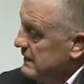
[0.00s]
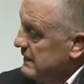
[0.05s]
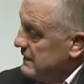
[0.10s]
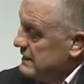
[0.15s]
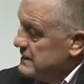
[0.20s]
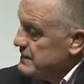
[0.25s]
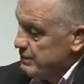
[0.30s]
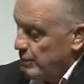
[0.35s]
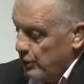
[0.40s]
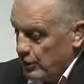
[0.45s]

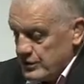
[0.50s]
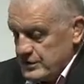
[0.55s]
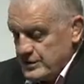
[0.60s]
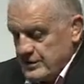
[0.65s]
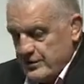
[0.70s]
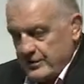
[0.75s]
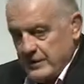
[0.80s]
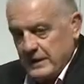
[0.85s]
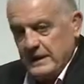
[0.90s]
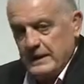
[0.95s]
Small
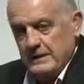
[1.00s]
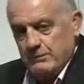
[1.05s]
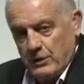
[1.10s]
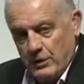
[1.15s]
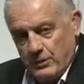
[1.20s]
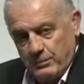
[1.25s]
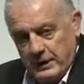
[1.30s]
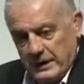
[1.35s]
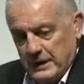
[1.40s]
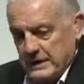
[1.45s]
screen,
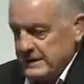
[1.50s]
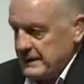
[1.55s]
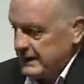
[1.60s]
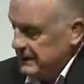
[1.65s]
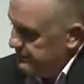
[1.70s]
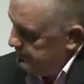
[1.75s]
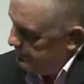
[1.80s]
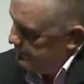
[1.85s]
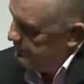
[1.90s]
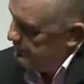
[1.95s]
mobility,
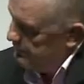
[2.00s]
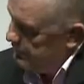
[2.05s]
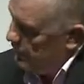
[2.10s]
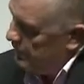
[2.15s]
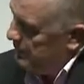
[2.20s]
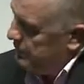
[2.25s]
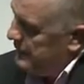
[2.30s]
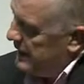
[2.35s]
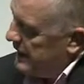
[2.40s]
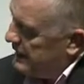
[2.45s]
we've got a
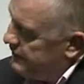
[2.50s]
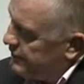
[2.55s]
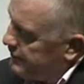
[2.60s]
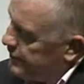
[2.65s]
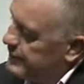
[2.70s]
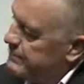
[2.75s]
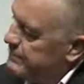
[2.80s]
plan for it.